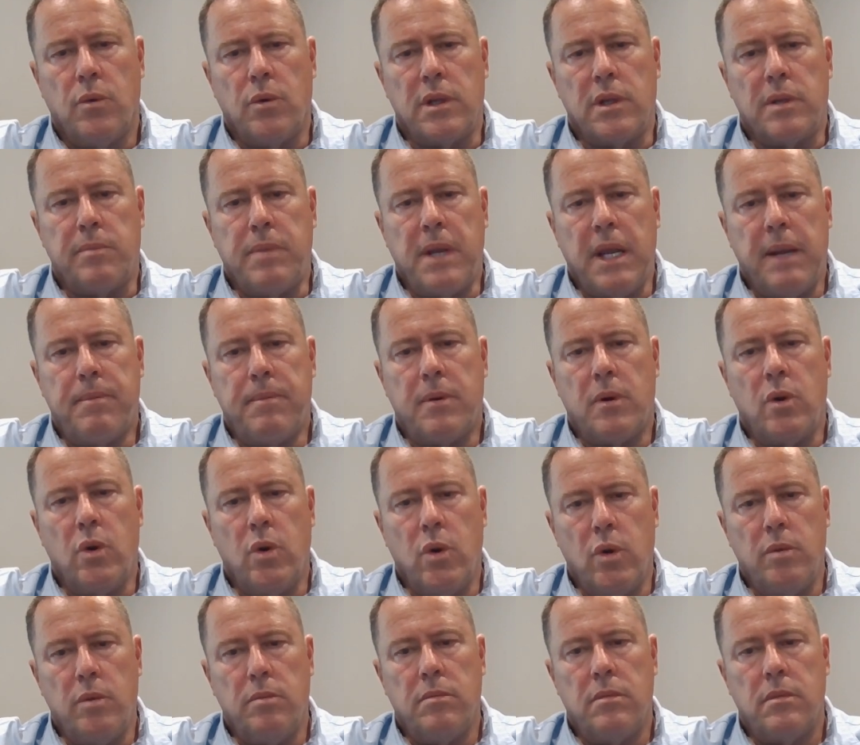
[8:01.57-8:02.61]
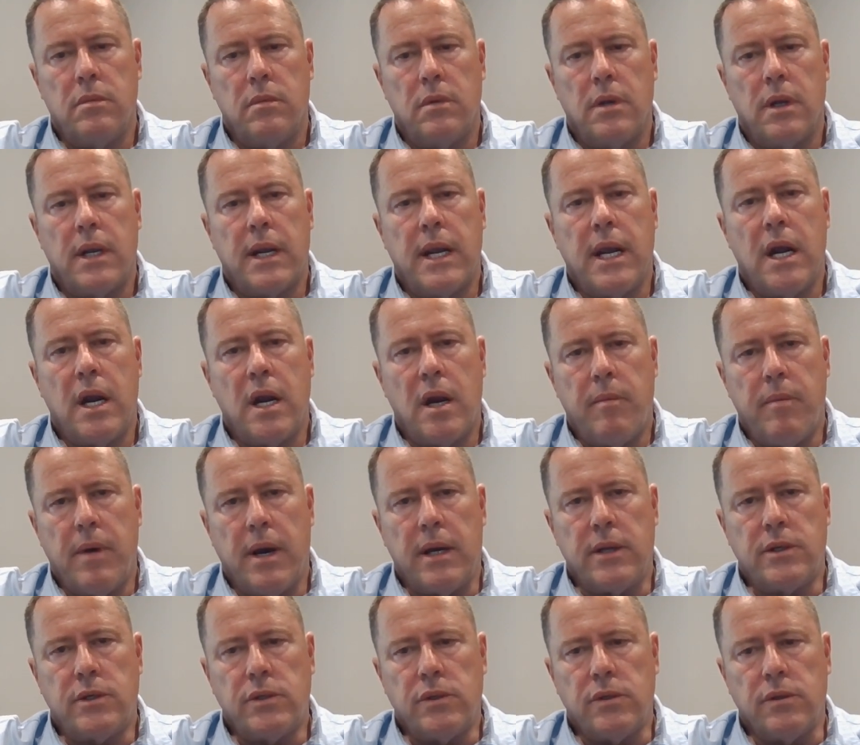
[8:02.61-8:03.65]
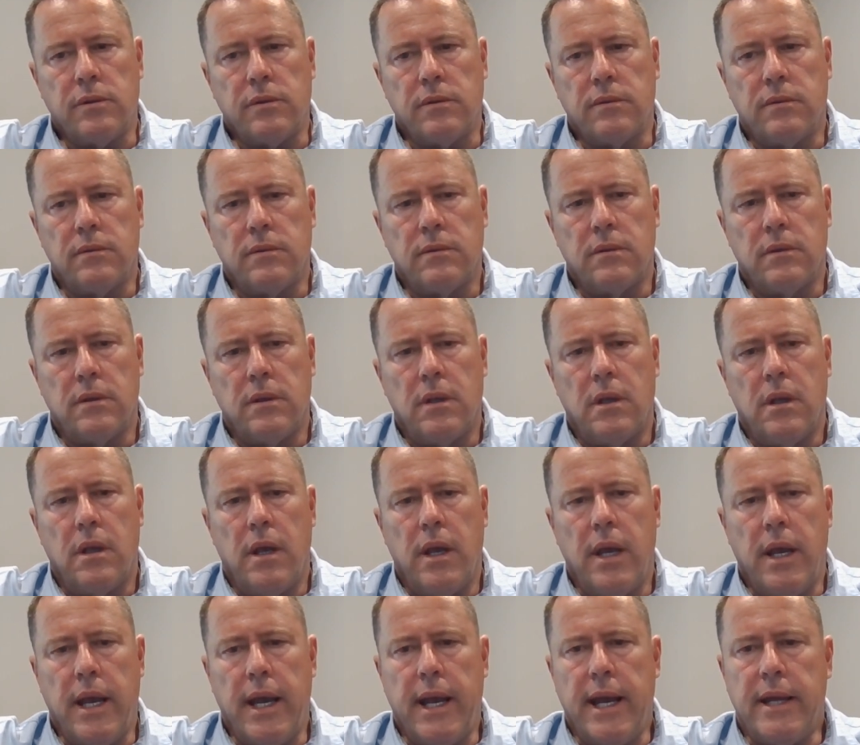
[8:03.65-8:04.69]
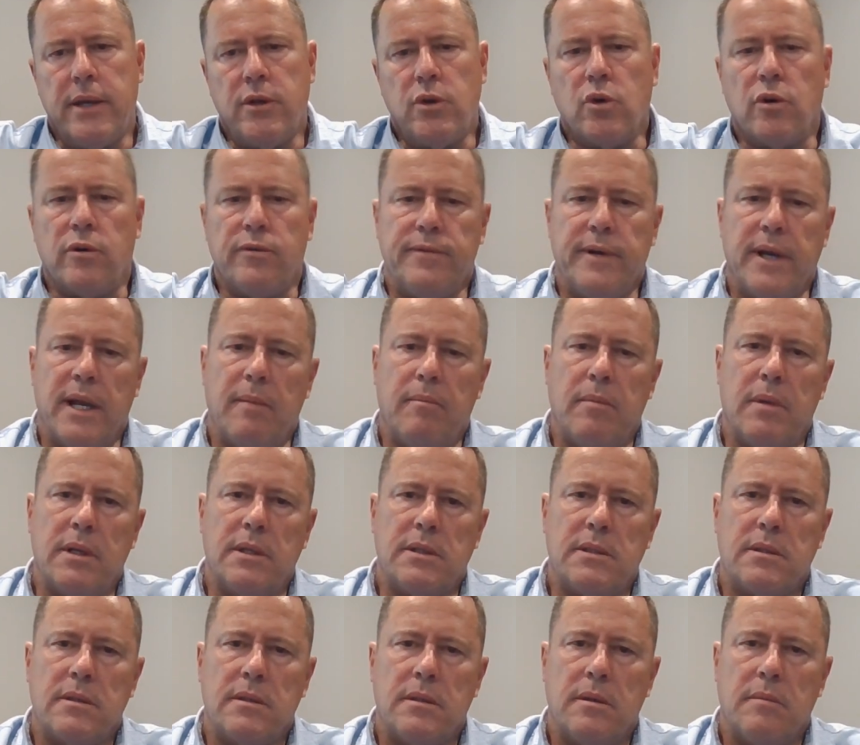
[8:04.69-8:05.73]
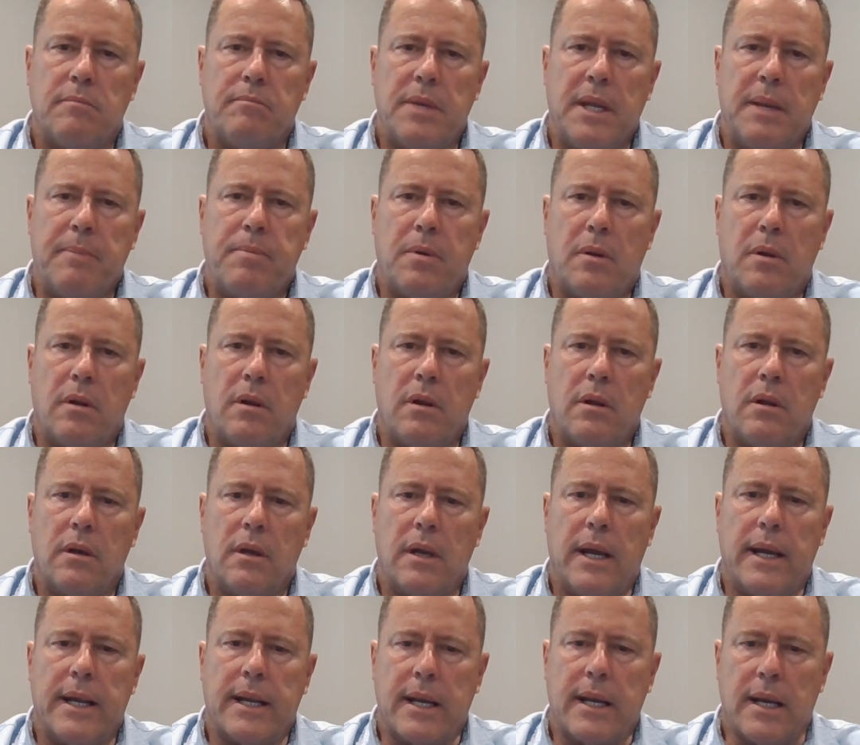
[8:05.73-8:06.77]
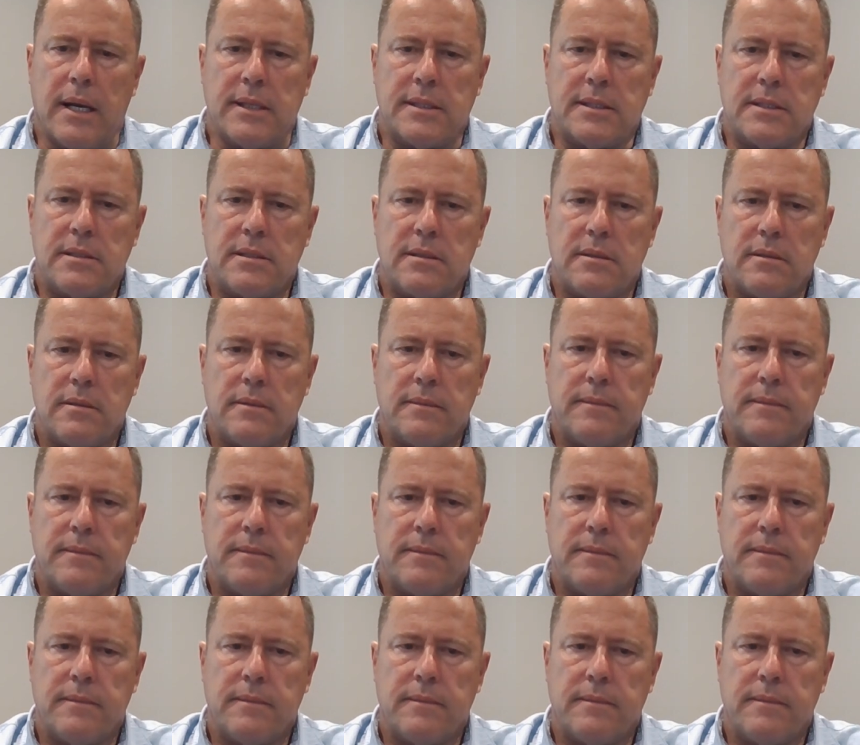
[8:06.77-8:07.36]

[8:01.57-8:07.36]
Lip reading: with people whom care about you and your families, people like us.